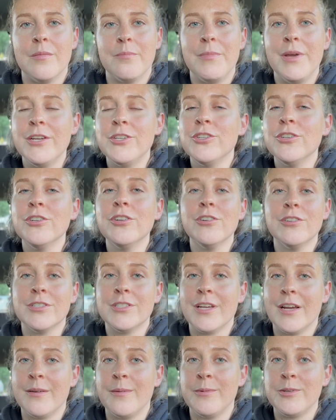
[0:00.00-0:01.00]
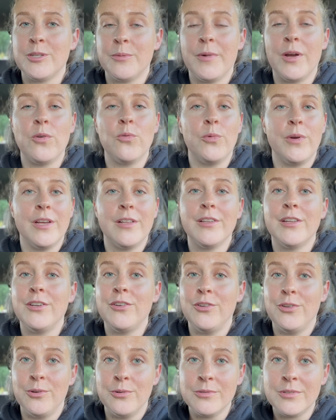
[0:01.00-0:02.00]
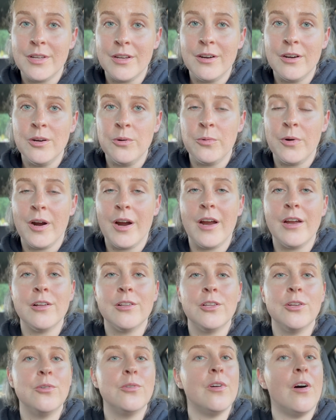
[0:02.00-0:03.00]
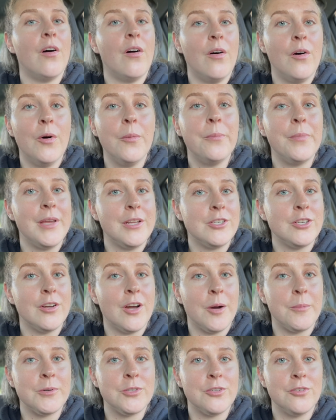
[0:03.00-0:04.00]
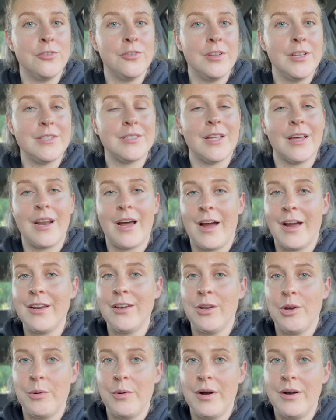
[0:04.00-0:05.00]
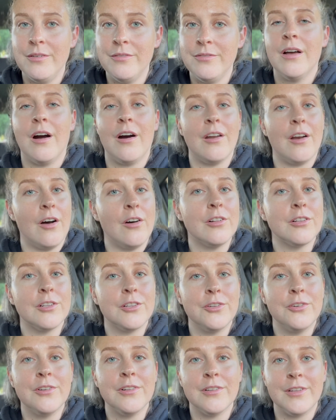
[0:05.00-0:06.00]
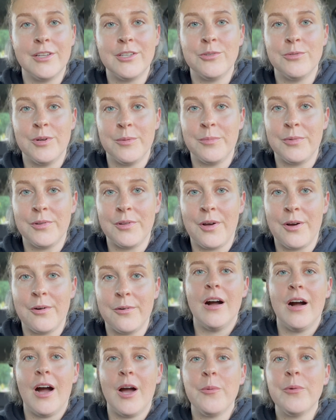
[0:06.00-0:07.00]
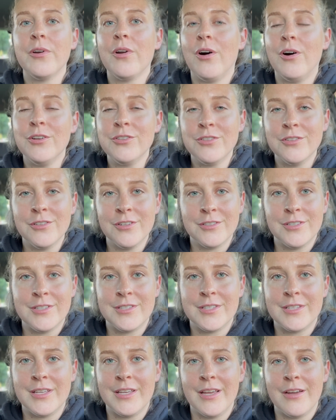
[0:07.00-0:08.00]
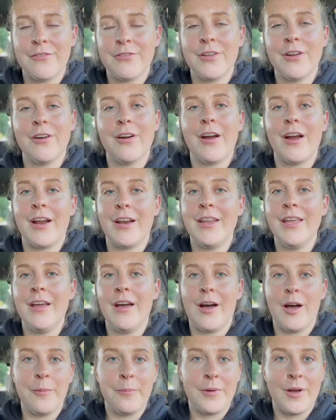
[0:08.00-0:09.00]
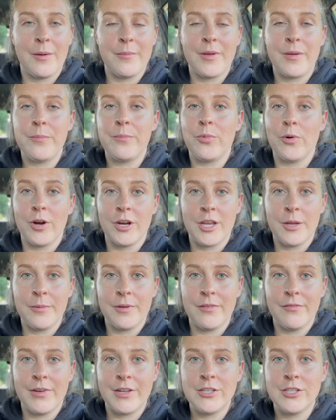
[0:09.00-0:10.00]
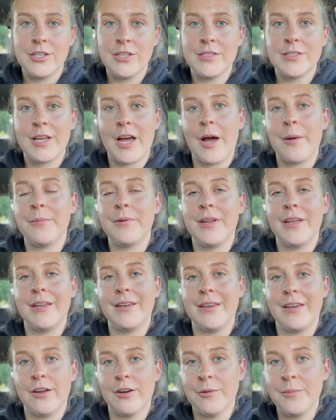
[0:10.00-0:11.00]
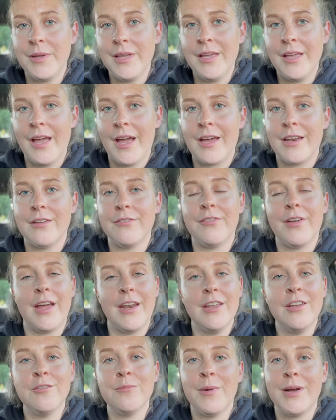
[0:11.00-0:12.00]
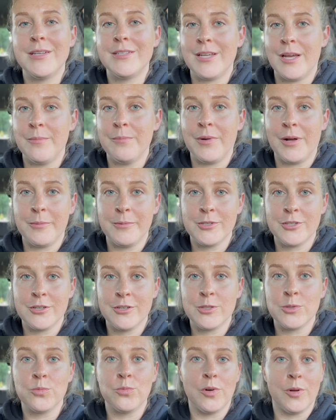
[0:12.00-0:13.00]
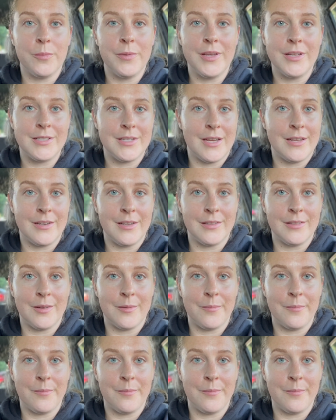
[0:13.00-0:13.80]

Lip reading: Make sure you're signed up to my weekly newsletter where I include all pitching opportunities that I know of, and I'll include a link to it below. I would also look to see if there are any upcoming board game conventions happening near me and if any of my 10 publishers will be attending them.